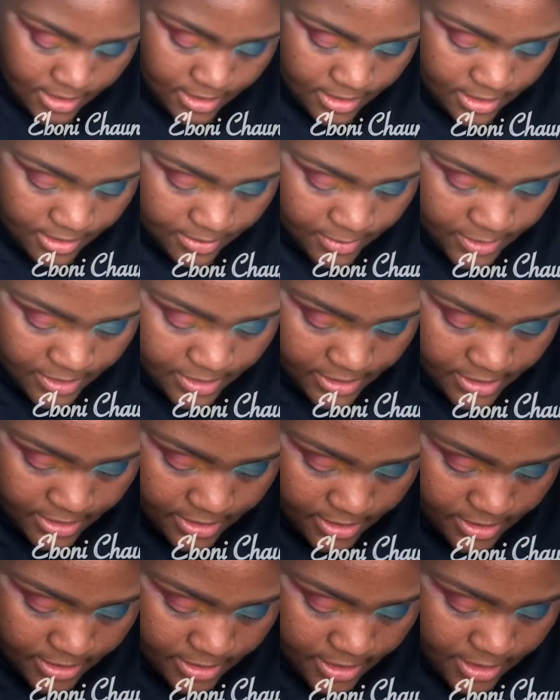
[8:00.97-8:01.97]
Now I'm gonna
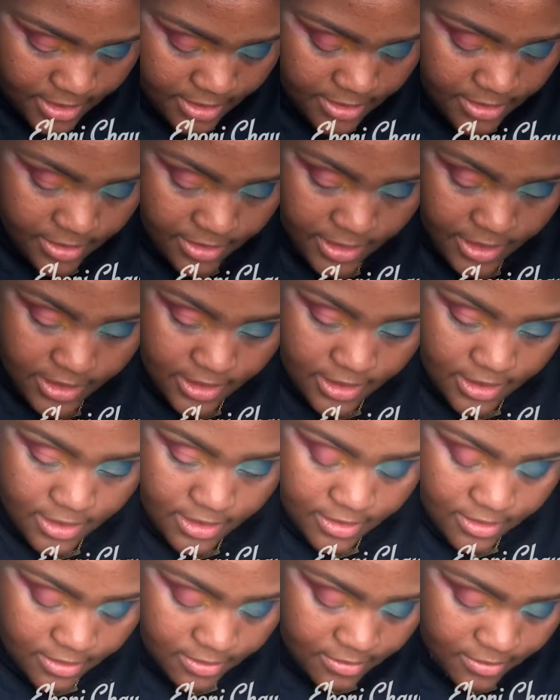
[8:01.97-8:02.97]
take another
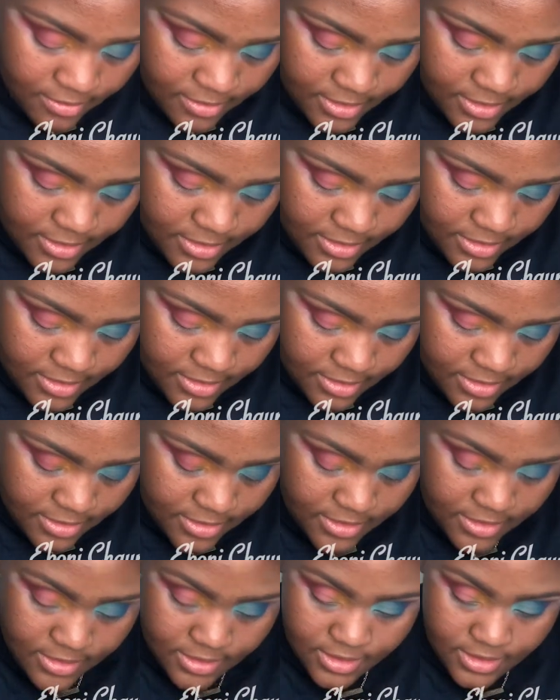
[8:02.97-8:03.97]
yellow, which
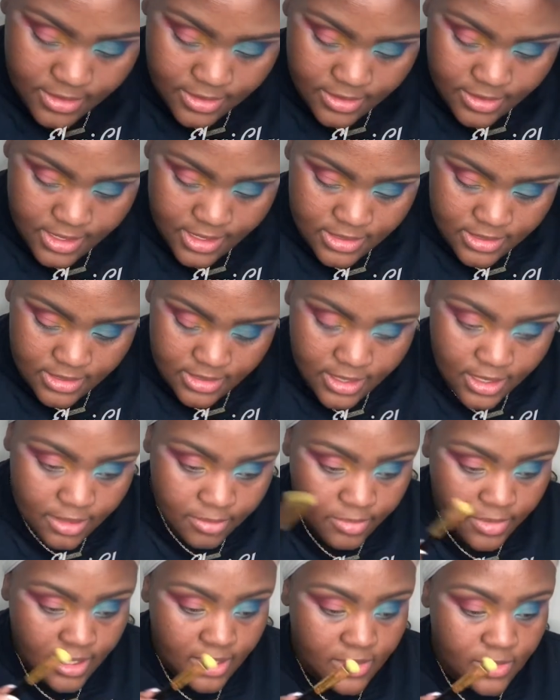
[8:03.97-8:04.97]
is in that
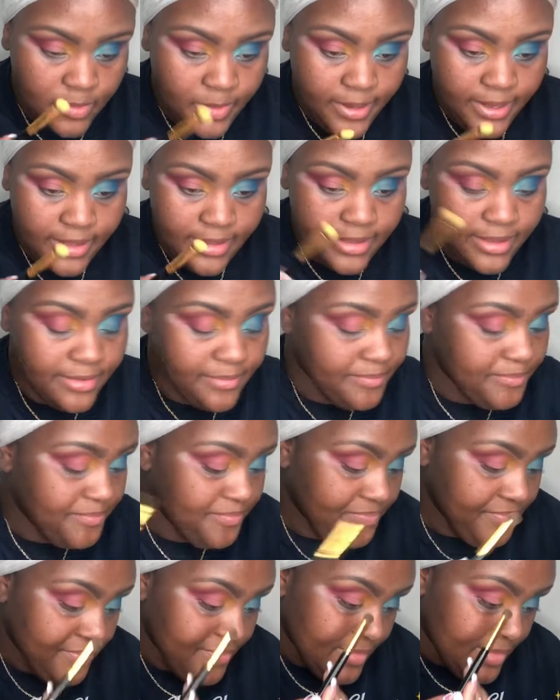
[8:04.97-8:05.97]
same NYX palette,
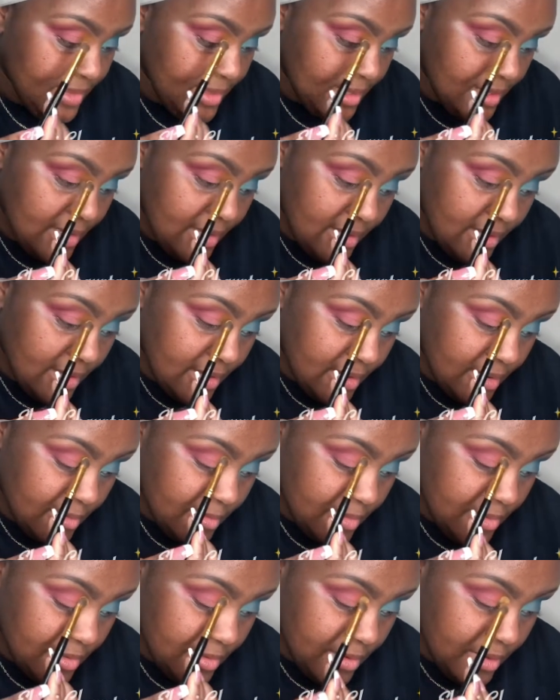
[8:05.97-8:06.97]
and
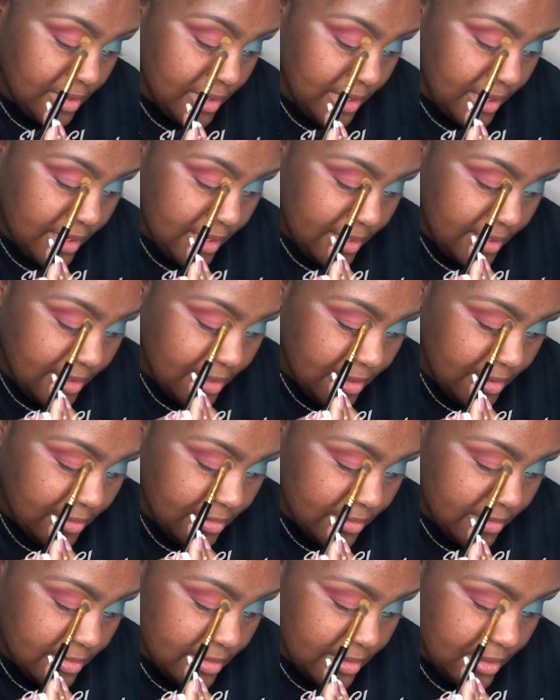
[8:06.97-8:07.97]
I'm just gonna add that
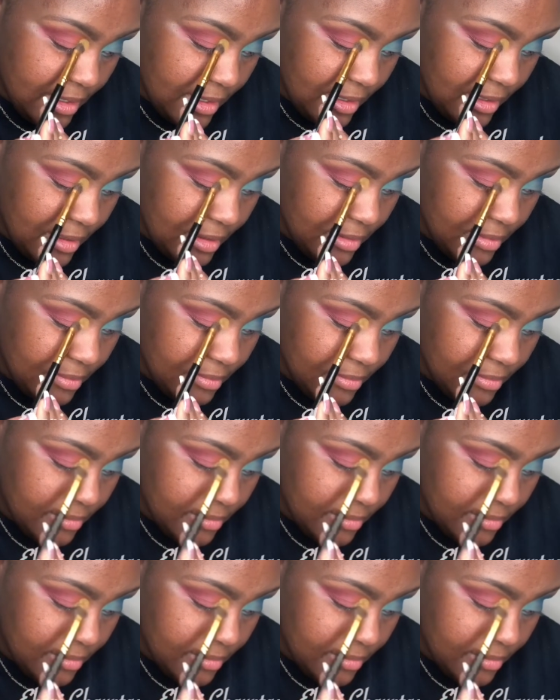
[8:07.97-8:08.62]
on top.